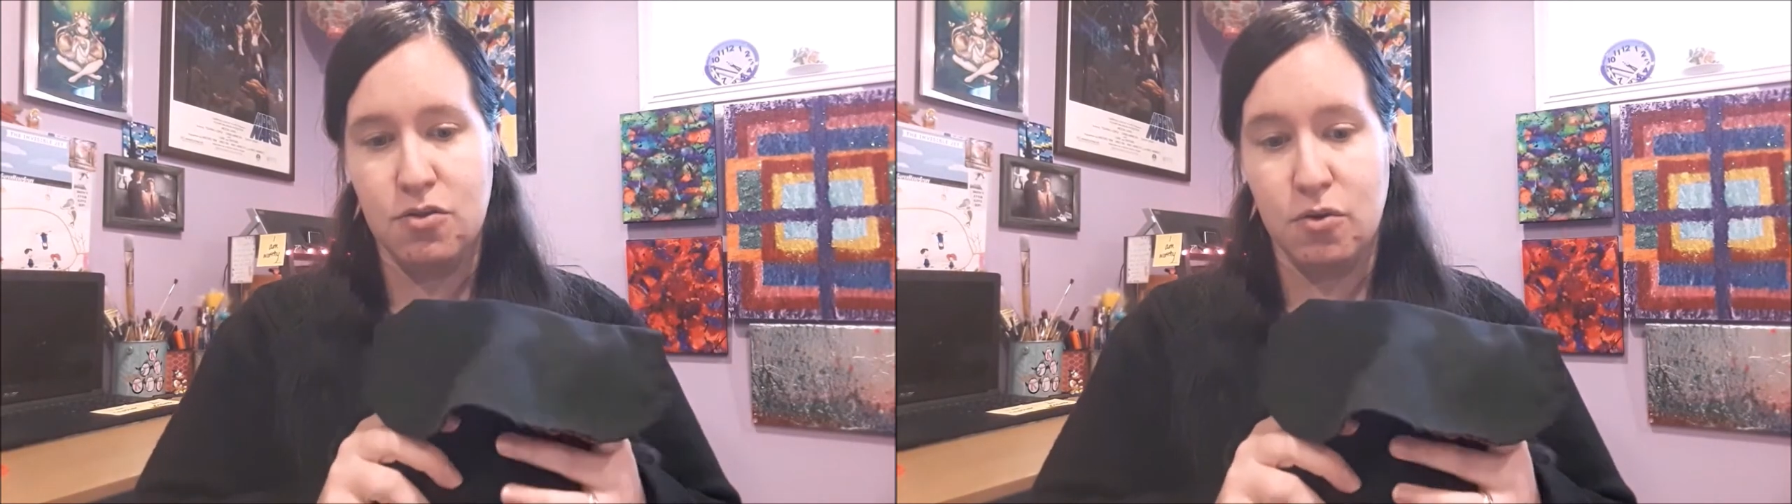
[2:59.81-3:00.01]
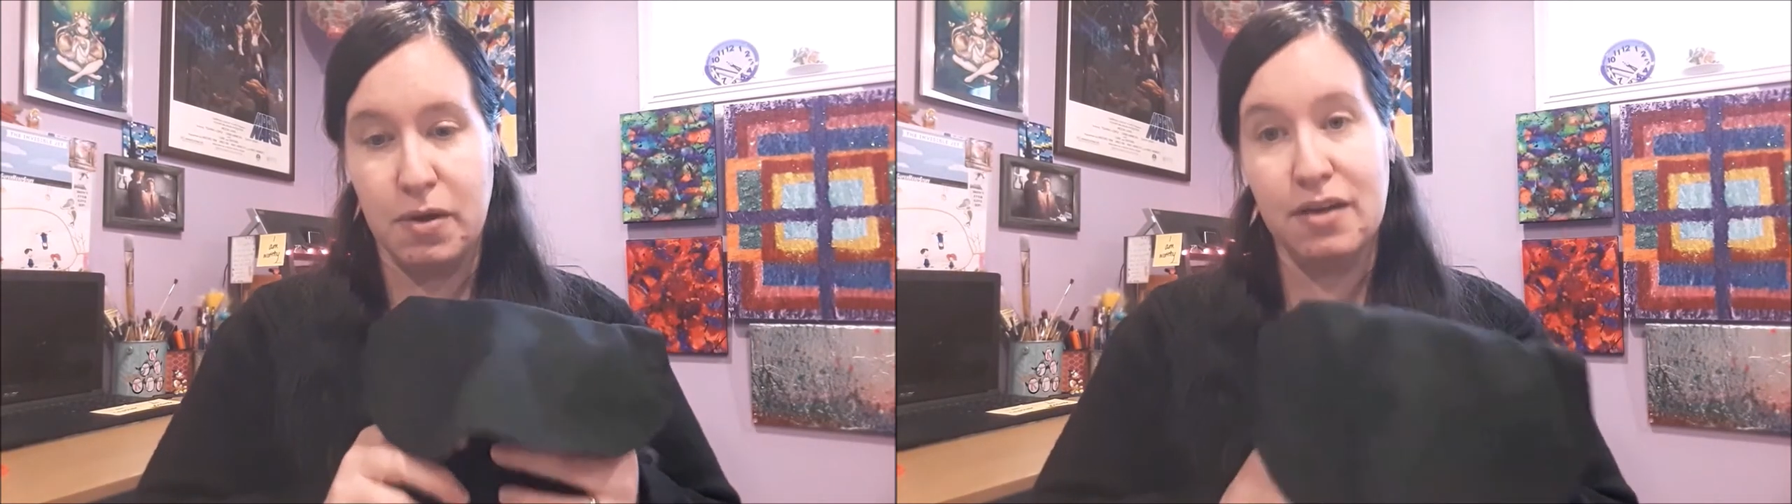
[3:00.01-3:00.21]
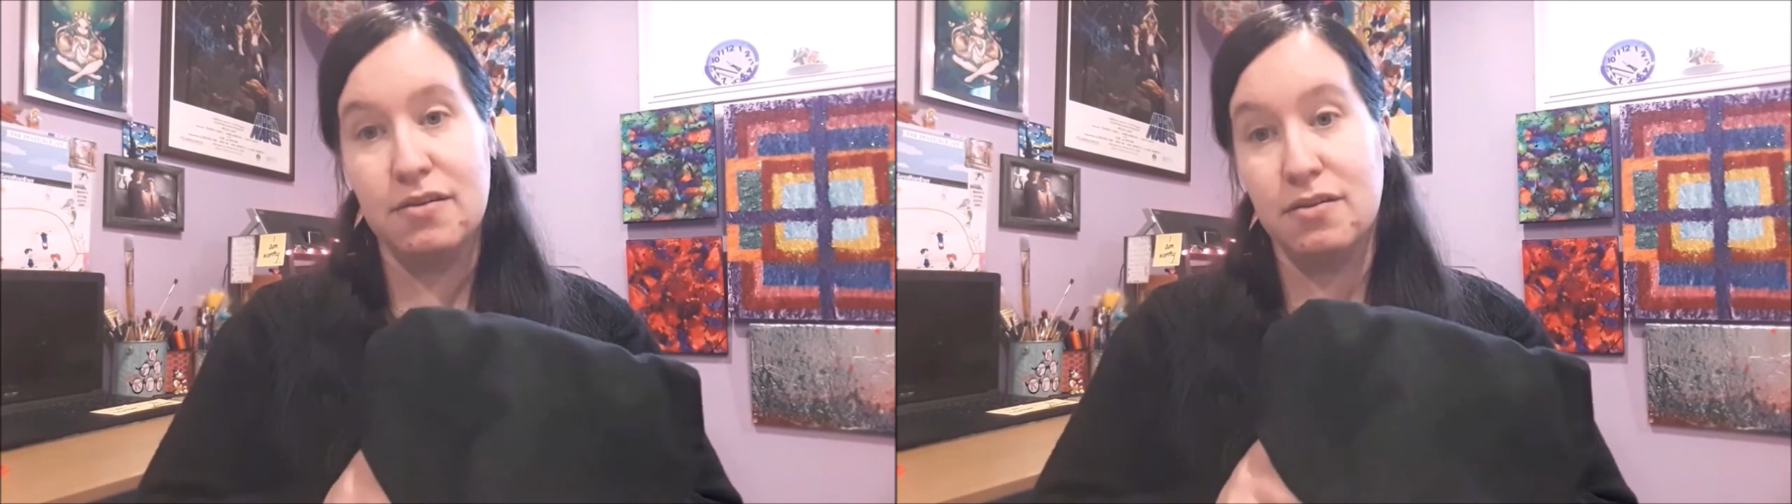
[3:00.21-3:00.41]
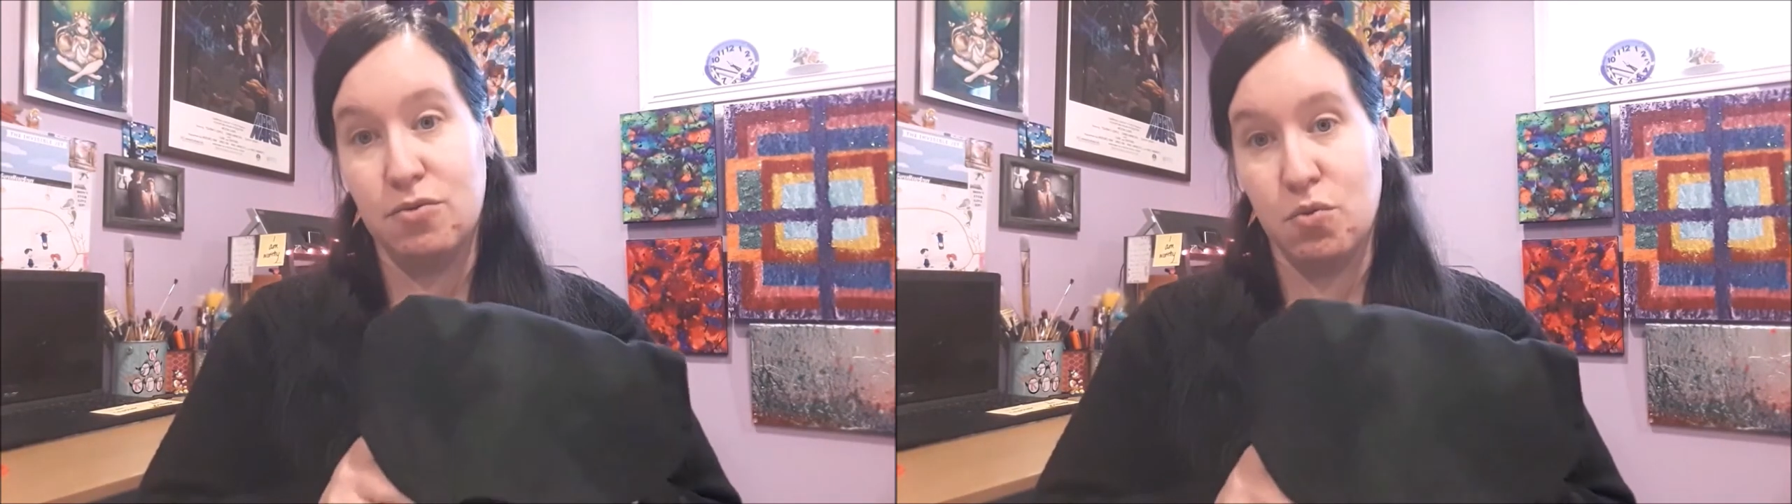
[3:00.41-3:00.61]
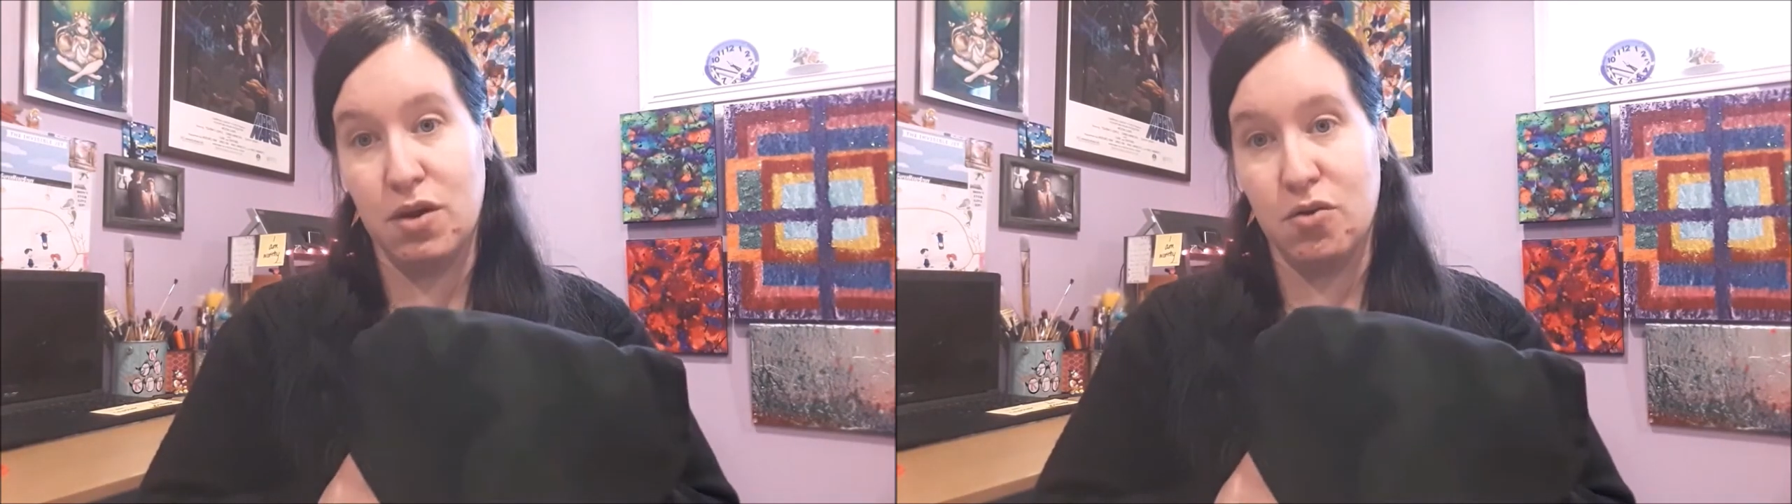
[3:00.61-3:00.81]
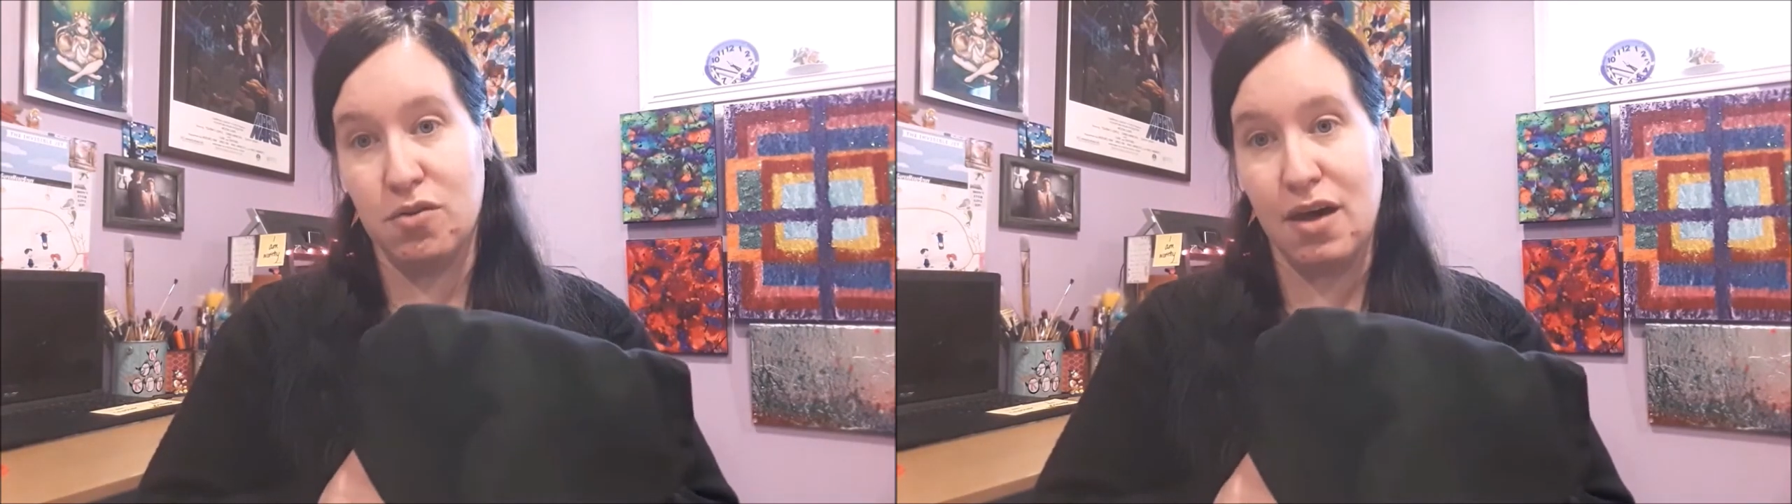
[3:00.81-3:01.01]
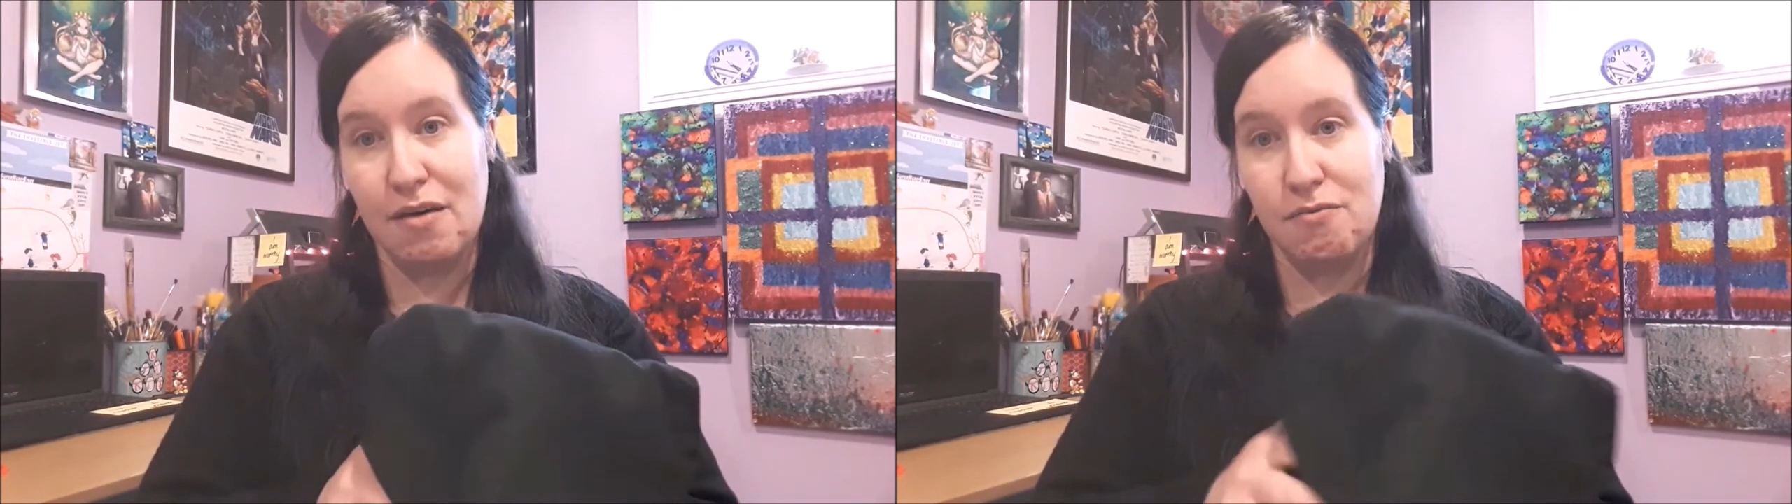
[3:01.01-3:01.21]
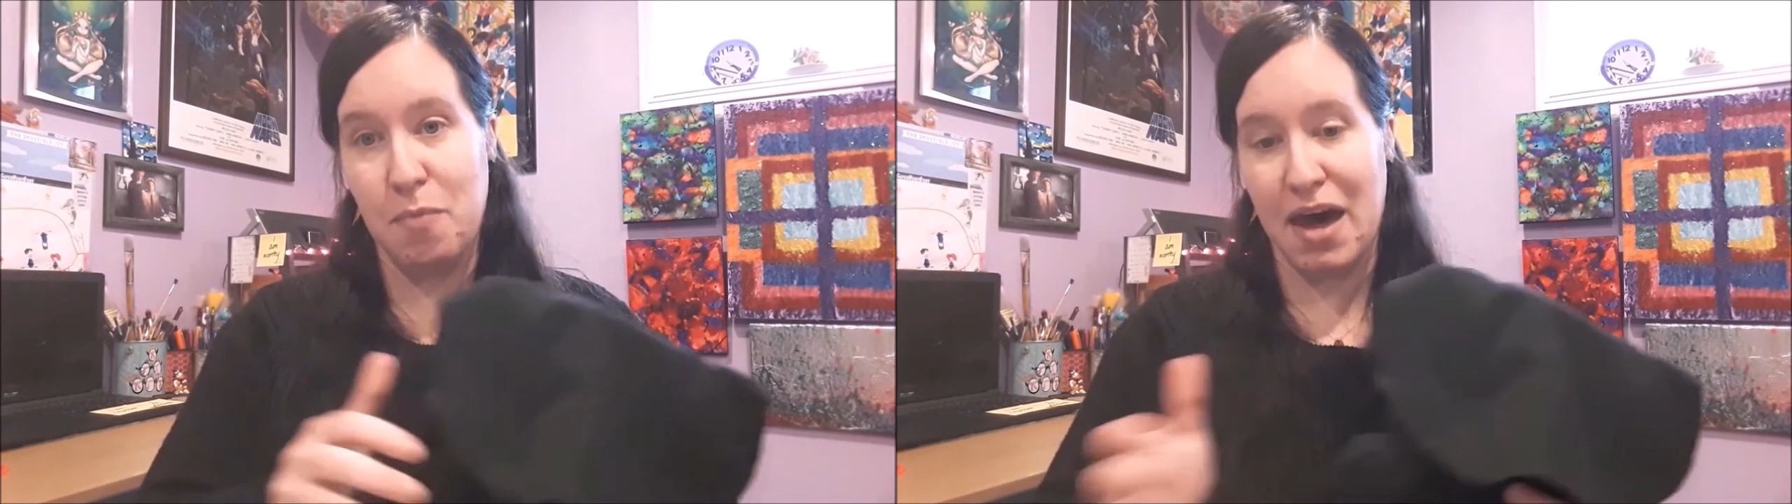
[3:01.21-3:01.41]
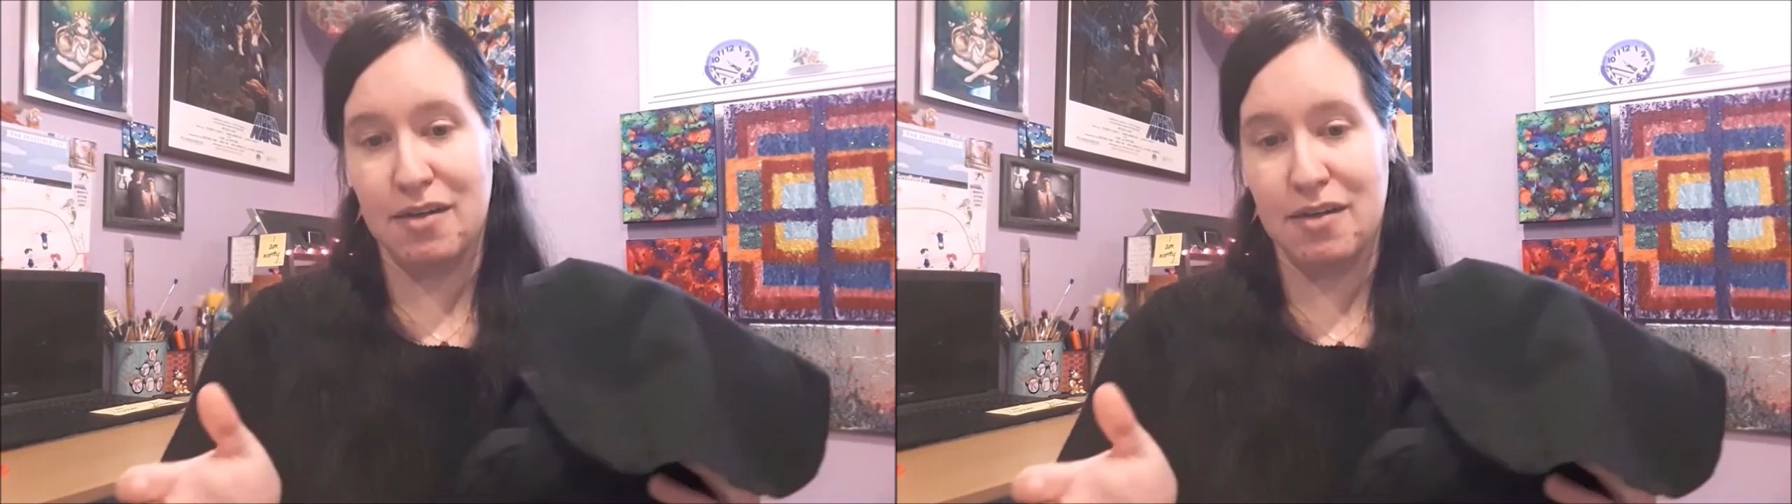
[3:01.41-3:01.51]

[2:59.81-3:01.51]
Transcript: So because three years have